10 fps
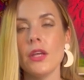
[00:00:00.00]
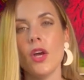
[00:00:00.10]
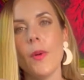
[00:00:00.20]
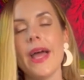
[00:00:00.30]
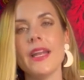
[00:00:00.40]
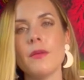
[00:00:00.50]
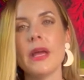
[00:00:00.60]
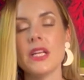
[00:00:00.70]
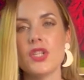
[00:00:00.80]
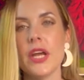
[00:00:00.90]
and go ahead and
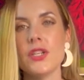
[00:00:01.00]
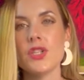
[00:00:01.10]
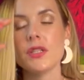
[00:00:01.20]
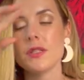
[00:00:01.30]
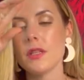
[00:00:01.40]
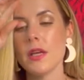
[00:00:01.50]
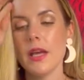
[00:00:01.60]
make changes.